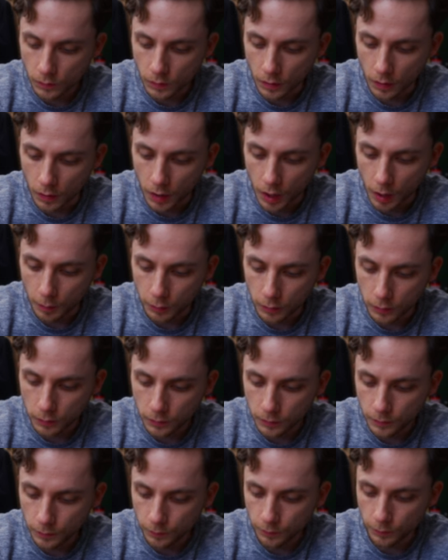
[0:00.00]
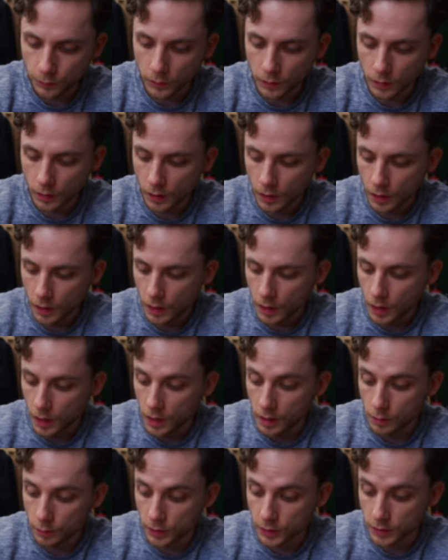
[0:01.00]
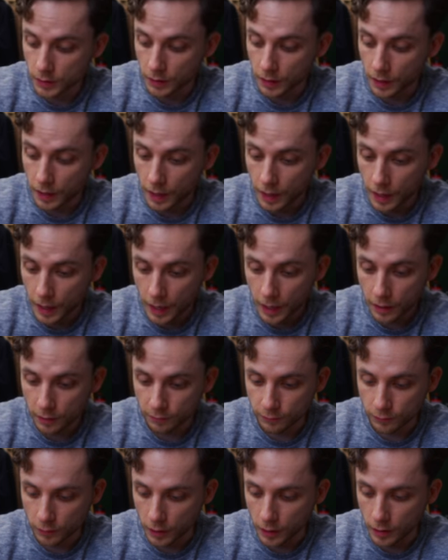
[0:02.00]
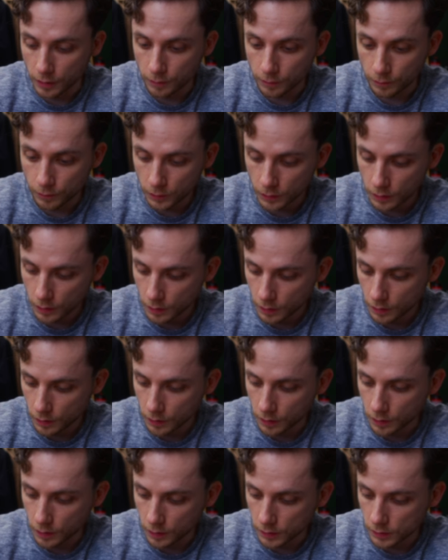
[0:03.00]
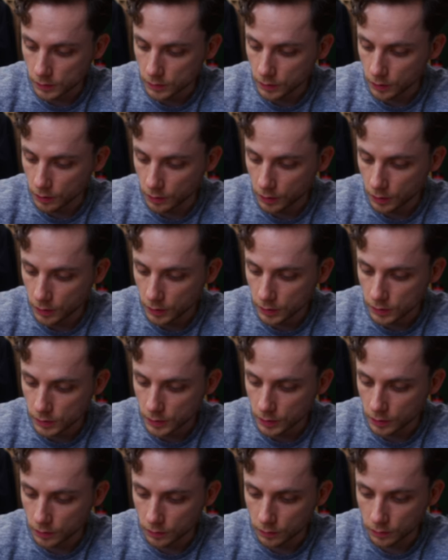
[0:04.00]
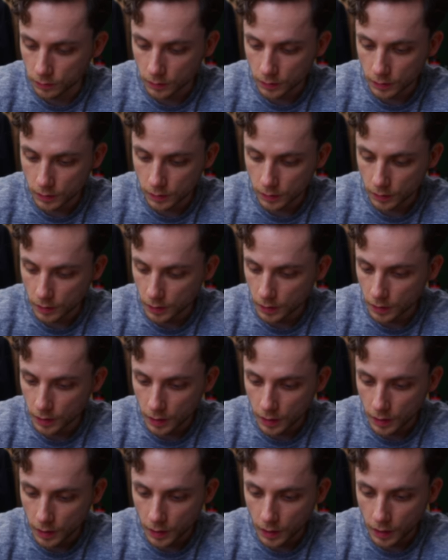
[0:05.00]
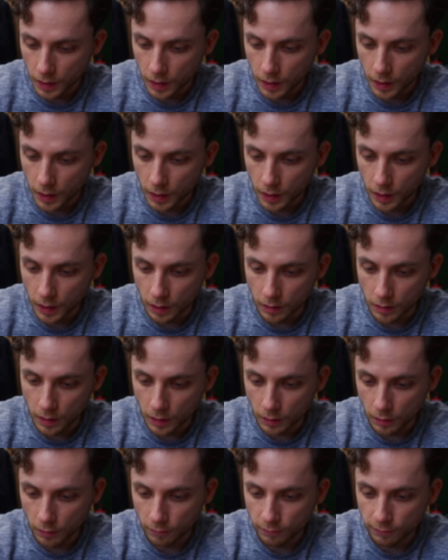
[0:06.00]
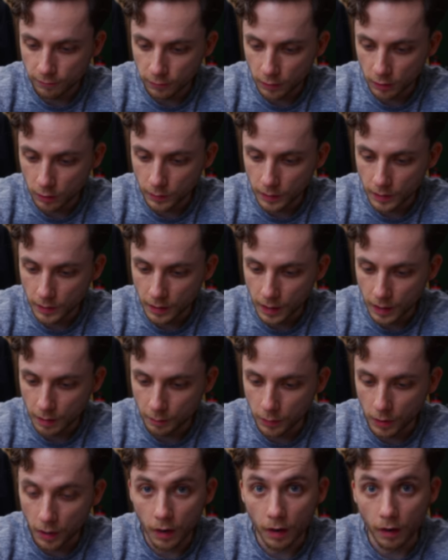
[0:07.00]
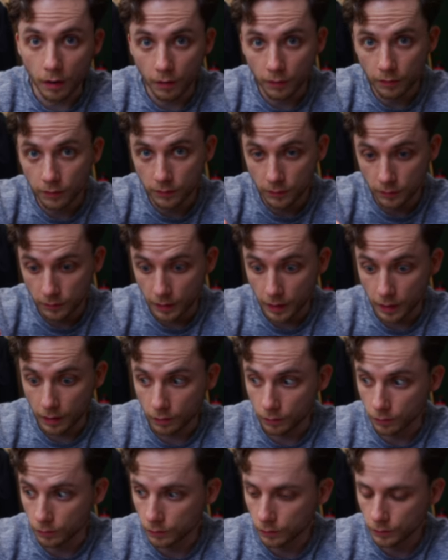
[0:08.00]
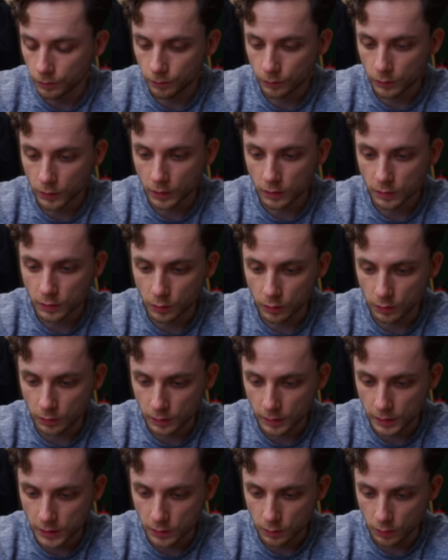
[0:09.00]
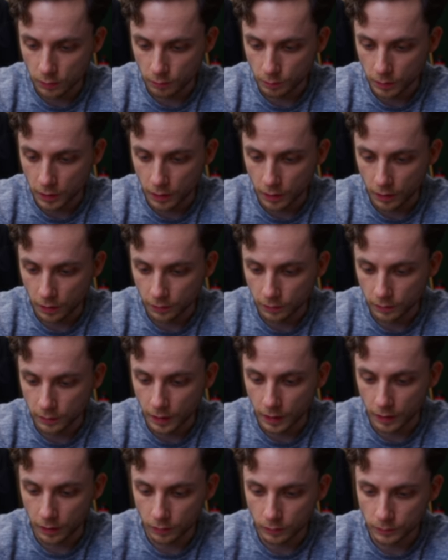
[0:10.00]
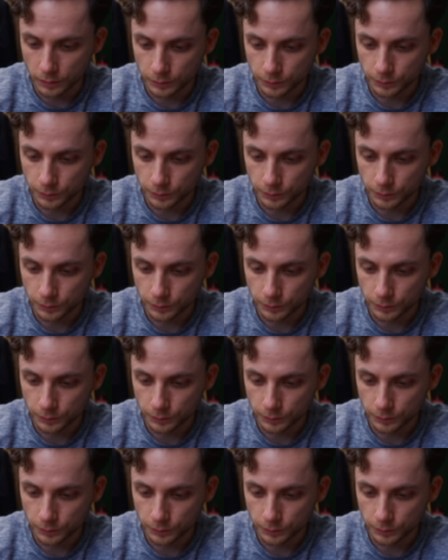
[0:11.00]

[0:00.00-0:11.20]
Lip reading: a couple, and then we're just going to add a frame. Let's turn onion skin on. And then following that path down, so this sort of path down,